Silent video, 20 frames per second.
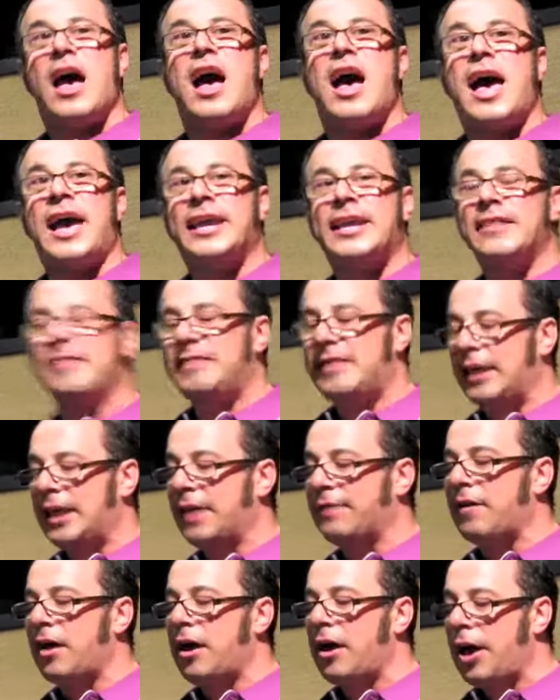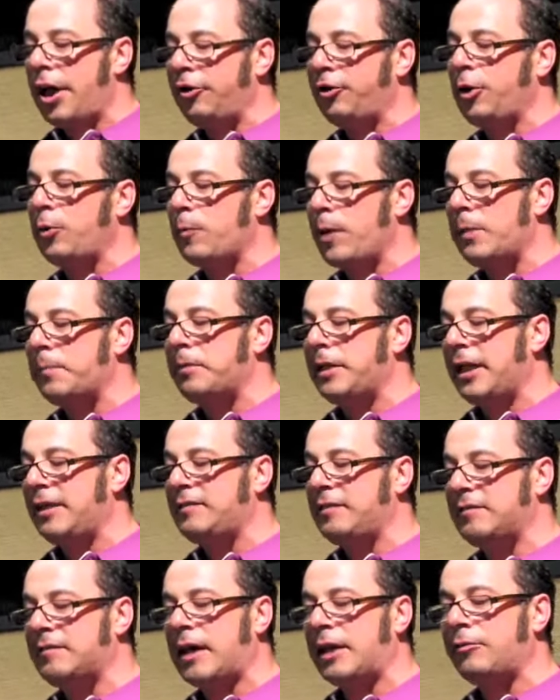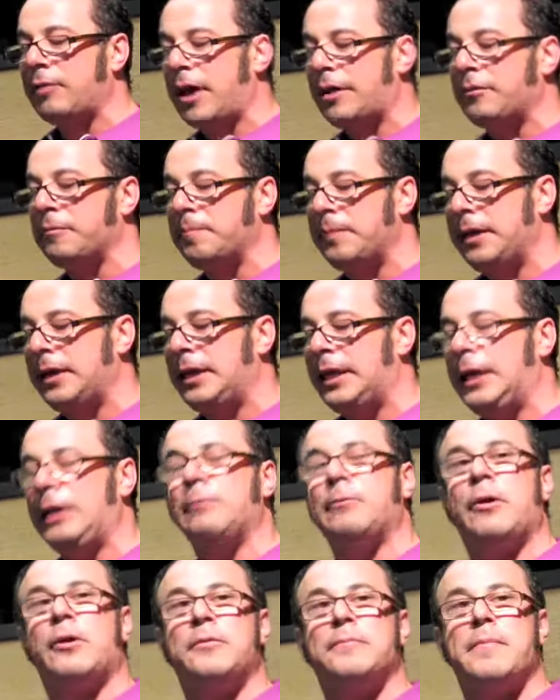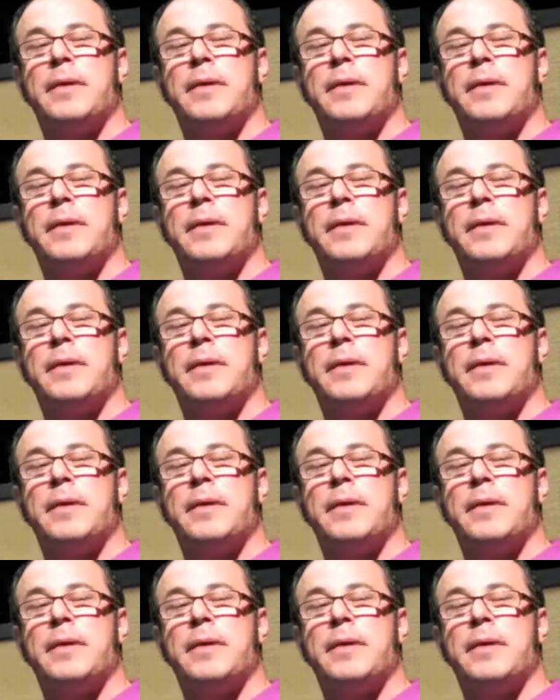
I could think of 101 places I'd rather be, he wrote in